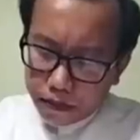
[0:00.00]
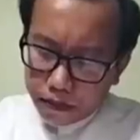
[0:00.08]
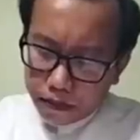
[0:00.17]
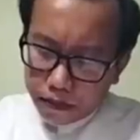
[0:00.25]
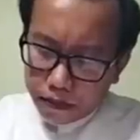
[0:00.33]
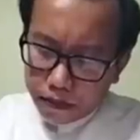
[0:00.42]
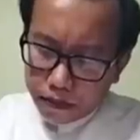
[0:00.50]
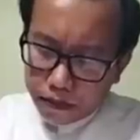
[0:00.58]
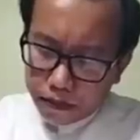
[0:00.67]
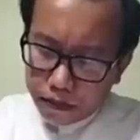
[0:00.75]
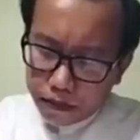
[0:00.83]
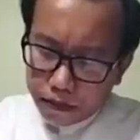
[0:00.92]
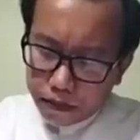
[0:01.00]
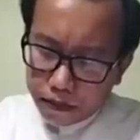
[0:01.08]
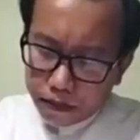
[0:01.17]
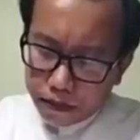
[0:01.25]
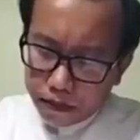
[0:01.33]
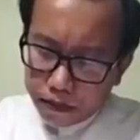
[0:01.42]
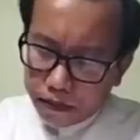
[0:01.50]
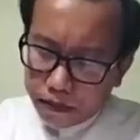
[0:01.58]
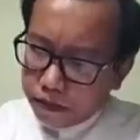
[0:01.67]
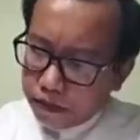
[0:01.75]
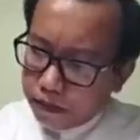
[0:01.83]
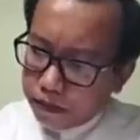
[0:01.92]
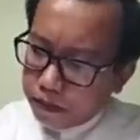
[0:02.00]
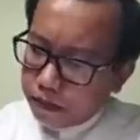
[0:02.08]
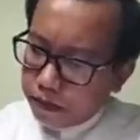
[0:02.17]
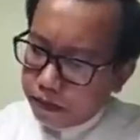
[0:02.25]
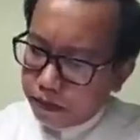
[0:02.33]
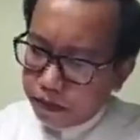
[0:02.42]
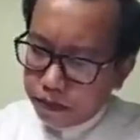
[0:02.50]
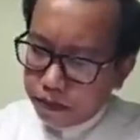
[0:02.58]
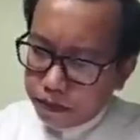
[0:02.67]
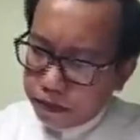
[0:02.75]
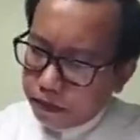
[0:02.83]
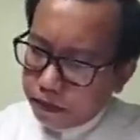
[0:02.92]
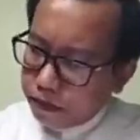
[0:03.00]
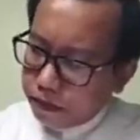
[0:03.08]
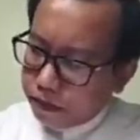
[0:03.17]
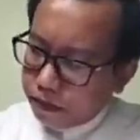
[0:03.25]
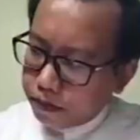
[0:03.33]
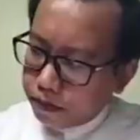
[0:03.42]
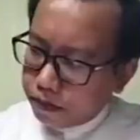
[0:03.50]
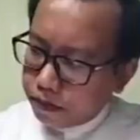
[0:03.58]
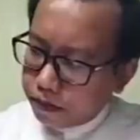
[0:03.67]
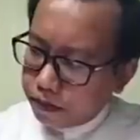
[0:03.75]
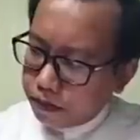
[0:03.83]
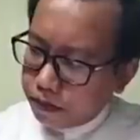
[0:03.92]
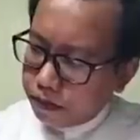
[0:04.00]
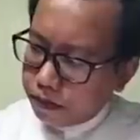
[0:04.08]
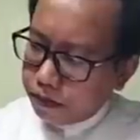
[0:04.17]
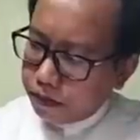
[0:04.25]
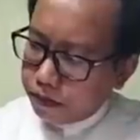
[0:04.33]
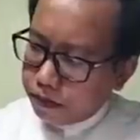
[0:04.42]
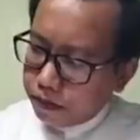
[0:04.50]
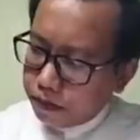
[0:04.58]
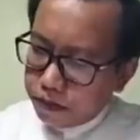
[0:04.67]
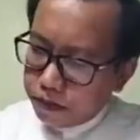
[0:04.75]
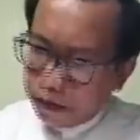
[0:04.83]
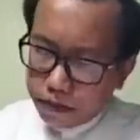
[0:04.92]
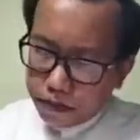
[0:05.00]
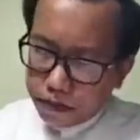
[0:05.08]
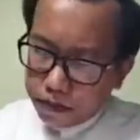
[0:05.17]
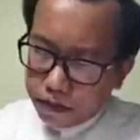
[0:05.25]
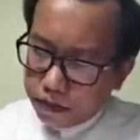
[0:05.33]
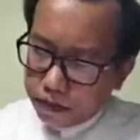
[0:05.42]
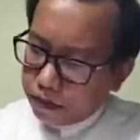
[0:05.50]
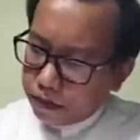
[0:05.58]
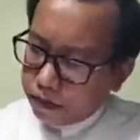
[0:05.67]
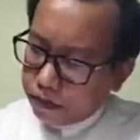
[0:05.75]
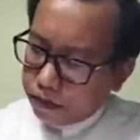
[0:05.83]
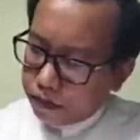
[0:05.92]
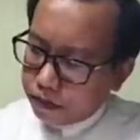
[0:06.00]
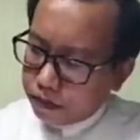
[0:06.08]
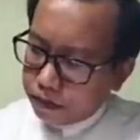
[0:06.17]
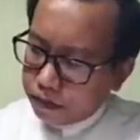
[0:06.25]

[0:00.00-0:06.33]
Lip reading: This person isn't speaking.